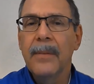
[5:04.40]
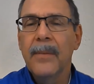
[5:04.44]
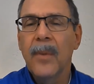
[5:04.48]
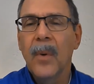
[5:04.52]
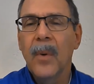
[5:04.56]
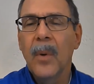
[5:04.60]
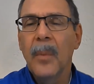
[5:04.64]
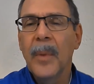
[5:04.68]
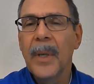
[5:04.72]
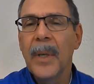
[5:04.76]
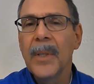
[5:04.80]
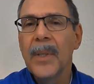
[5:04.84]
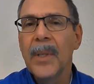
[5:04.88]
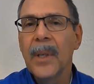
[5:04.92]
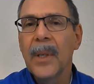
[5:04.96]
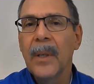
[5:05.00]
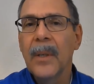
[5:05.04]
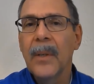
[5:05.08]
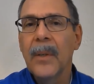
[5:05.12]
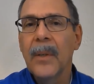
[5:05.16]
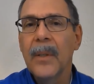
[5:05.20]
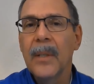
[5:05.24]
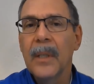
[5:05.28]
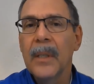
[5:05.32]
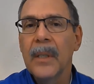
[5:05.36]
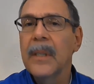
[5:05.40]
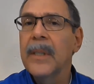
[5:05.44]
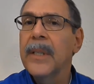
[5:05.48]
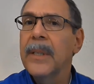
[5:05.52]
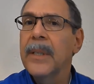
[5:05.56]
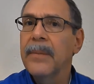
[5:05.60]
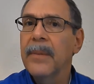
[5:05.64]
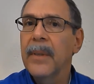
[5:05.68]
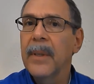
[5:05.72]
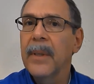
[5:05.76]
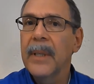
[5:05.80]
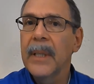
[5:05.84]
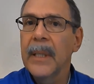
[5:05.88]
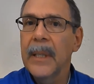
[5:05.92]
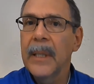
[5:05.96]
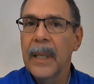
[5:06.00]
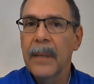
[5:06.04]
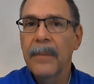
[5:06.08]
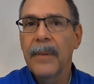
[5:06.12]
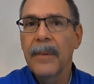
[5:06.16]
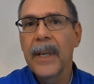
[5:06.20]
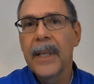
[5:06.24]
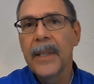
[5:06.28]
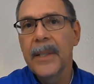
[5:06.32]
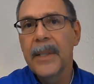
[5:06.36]
4 months ago is a little different than the
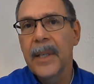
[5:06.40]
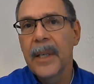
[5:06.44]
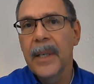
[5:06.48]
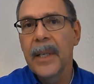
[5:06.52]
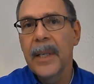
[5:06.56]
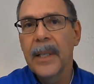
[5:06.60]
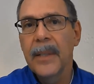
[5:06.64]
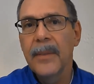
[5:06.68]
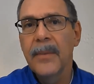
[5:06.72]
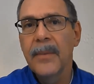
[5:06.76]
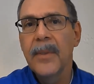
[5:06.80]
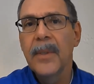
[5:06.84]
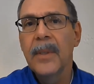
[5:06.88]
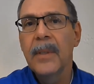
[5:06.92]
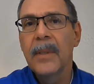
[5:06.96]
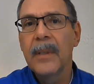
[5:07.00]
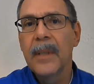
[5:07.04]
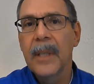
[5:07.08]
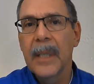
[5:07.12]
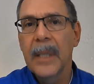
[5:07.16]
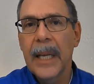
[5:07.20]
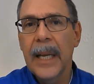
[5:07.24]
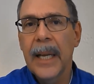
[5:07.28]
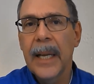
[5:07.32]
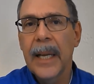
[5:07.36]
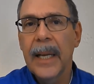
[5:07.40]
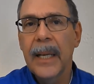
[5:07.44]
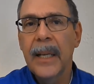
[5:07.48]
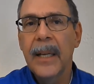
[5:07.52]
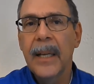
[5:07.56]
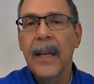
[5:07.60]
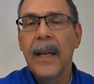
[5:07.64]
advice he gives today.